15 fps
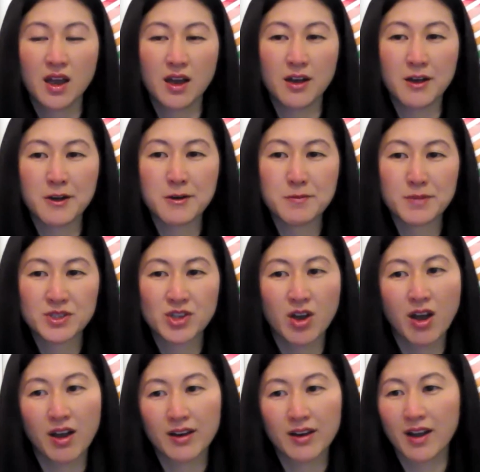a
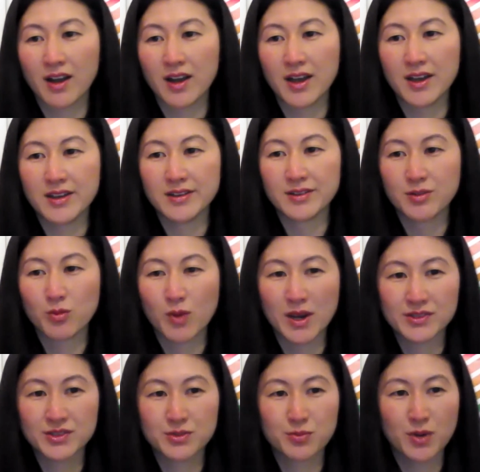talk on
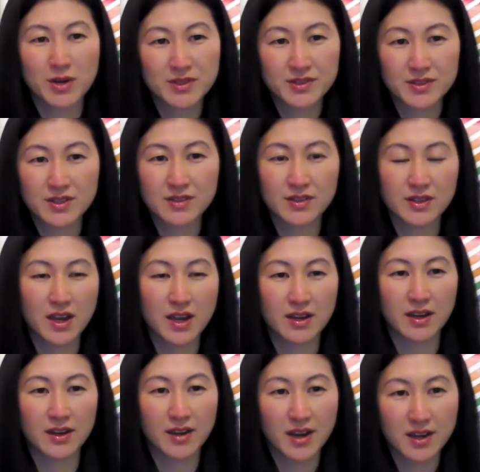white supremacy, the
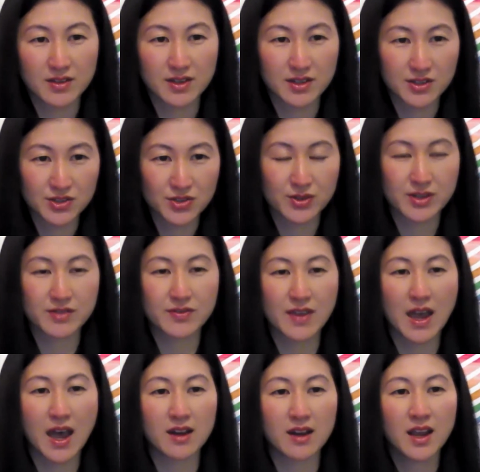KKK, the history of
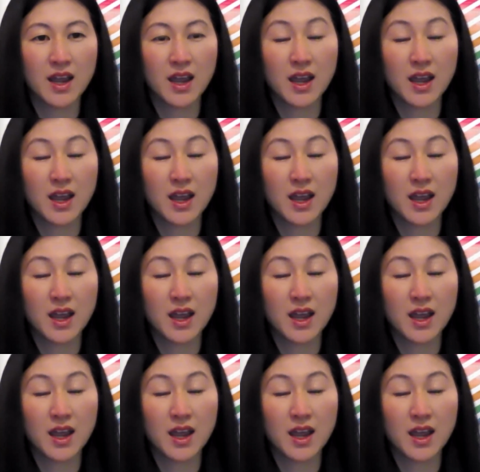that.